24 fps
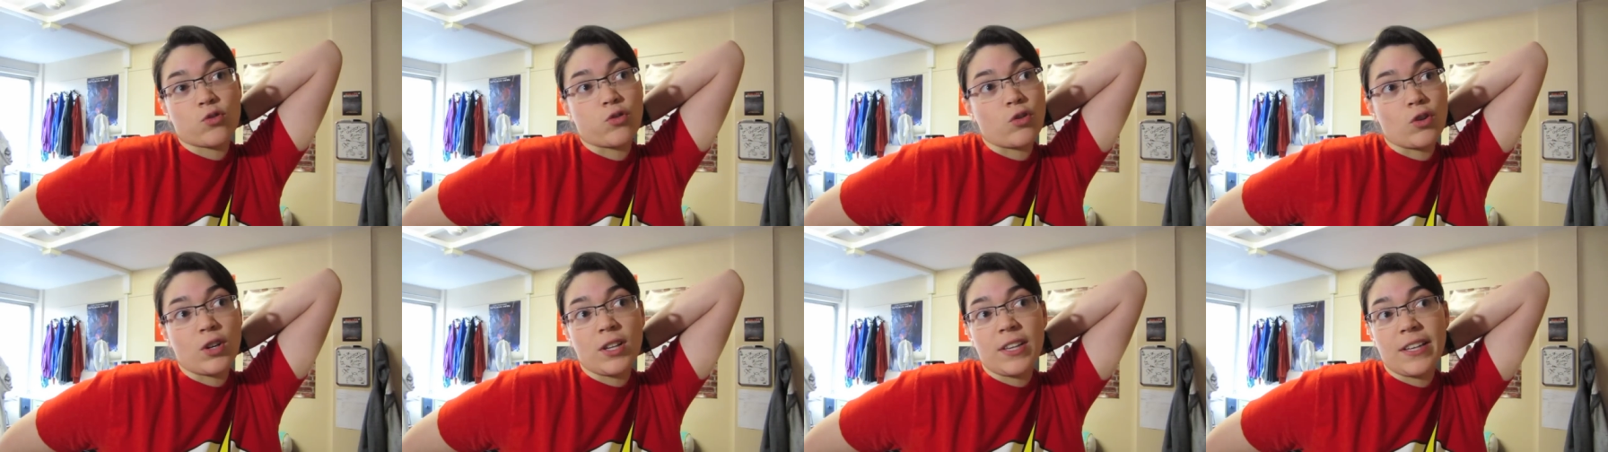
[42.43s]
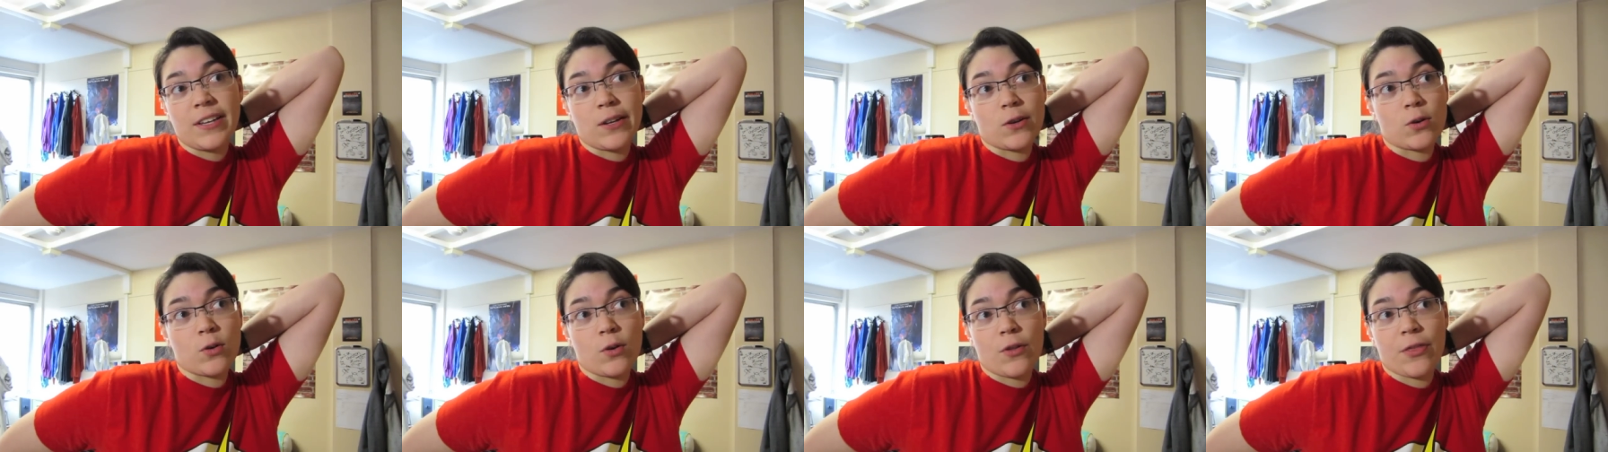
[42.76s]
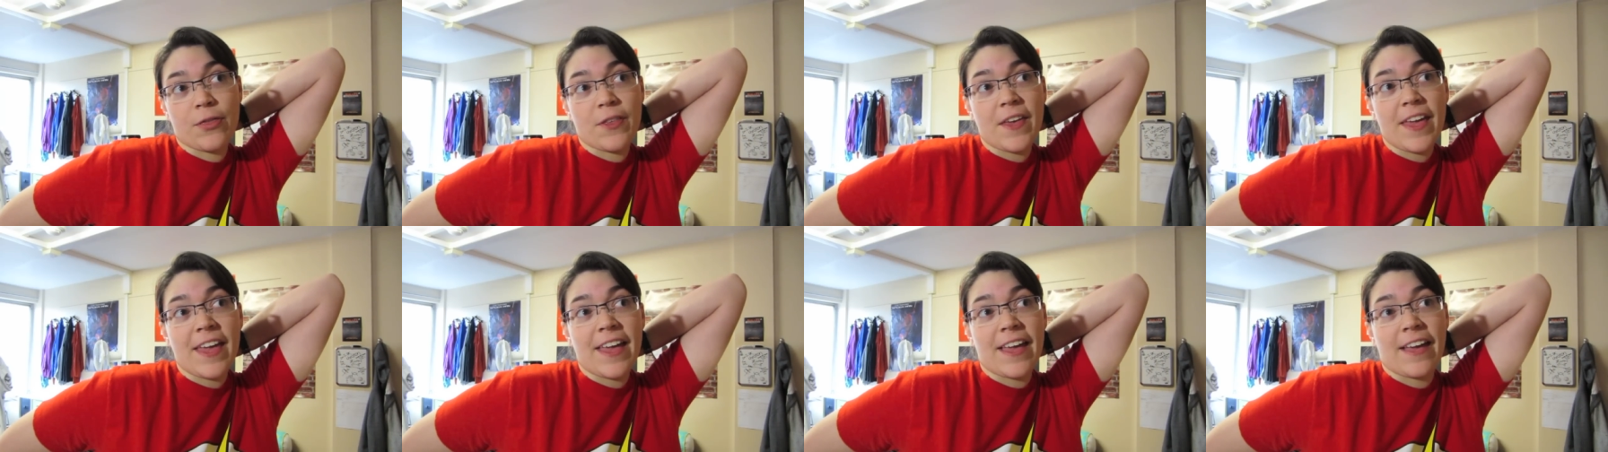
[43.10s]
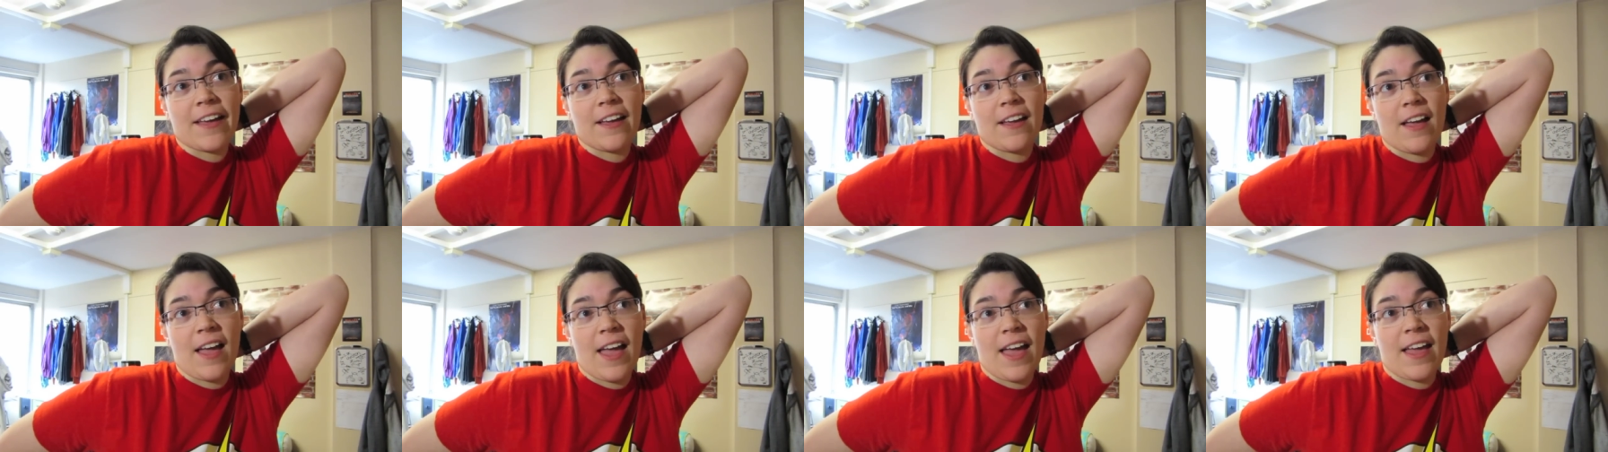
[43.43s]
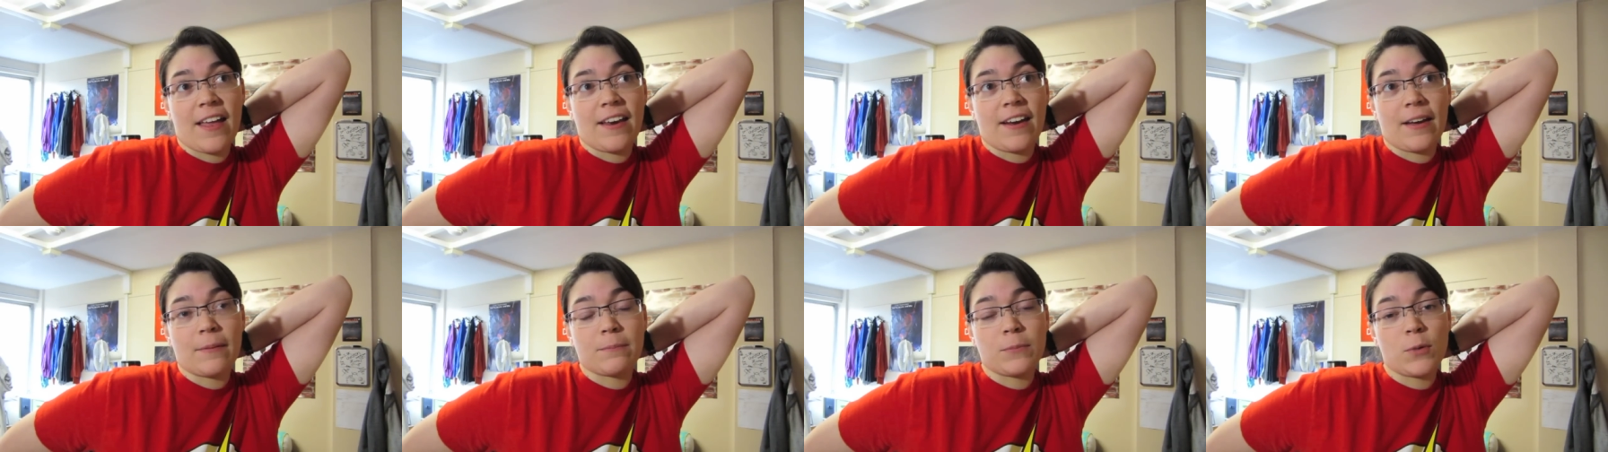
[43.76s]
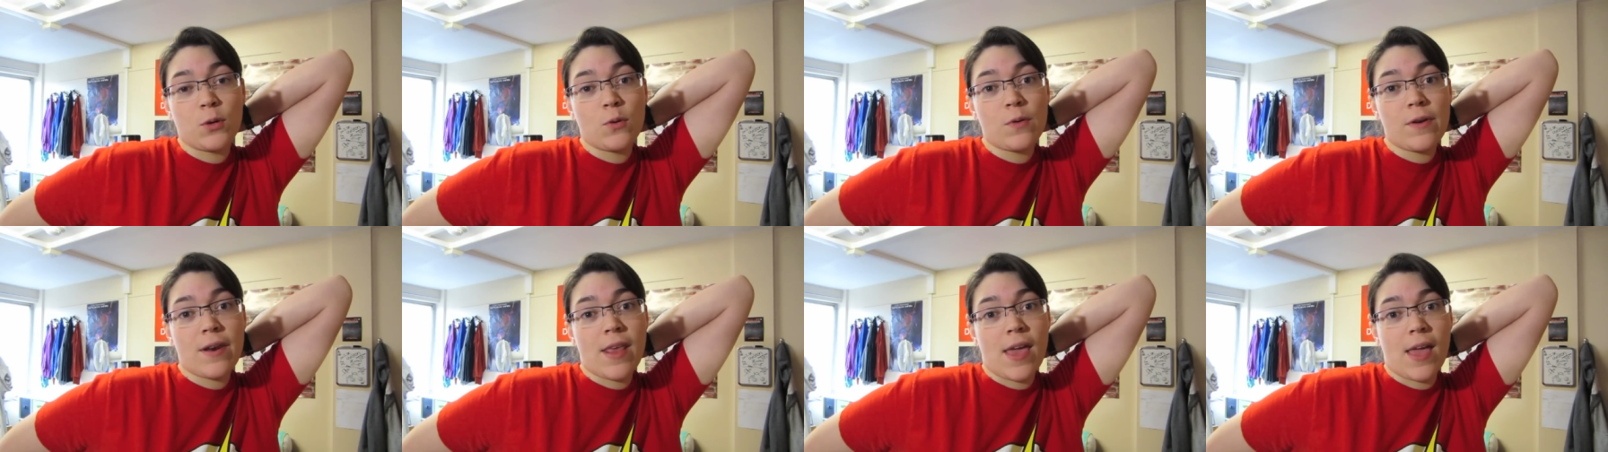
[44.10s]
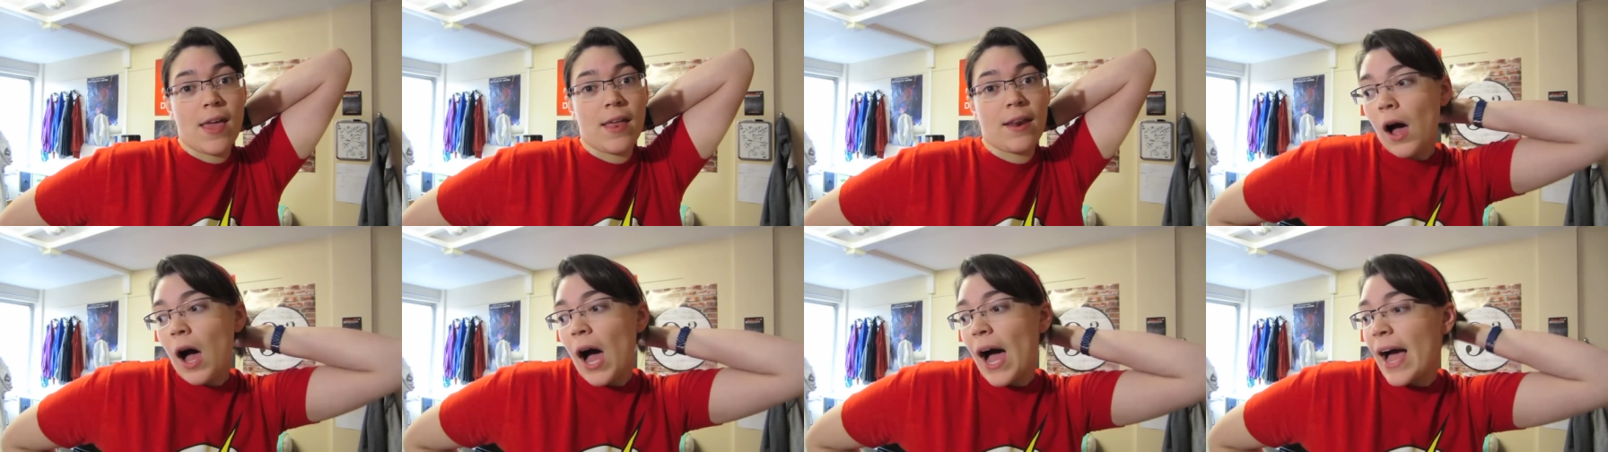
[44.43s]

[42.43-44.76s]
really cool thing and I'm doing it.